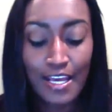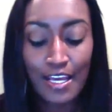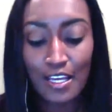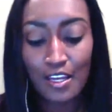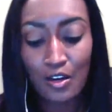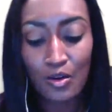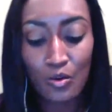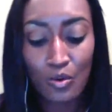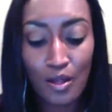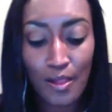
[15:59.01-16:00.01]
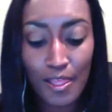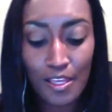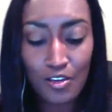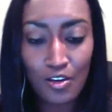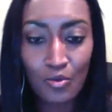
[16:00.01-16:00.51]
you know, you
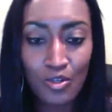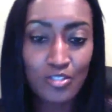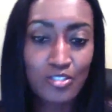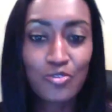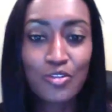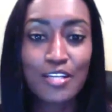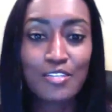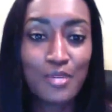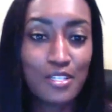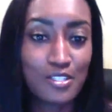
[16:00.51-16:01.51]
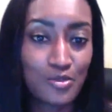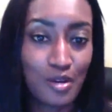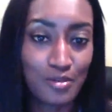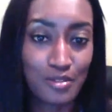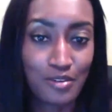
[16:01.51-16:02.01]
don't want your school day to be
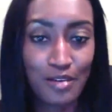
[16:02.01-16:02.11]
disrupted, right?